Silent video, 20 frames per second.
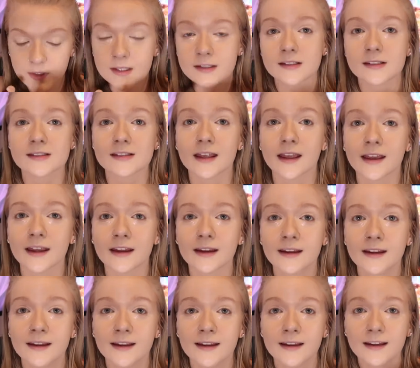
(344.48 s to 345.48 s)
This is like
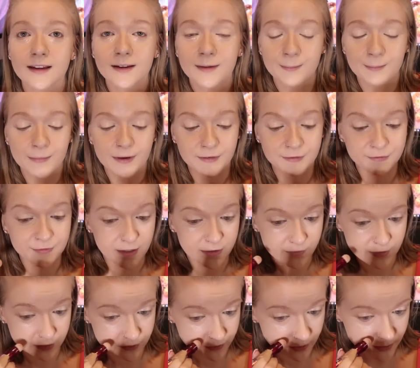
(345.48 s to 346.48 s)
my
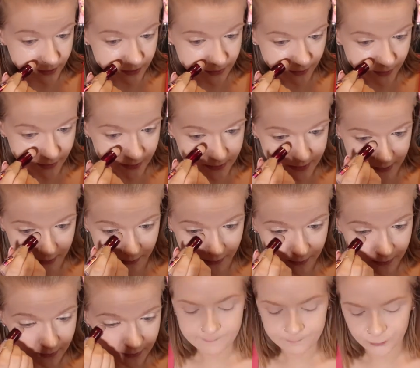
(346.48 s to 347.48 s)
favorite drugstore
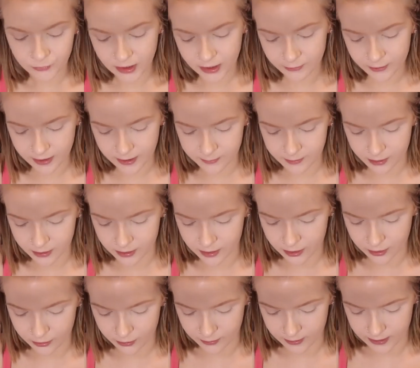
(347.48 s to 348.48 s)
concealer. Now I'm going to go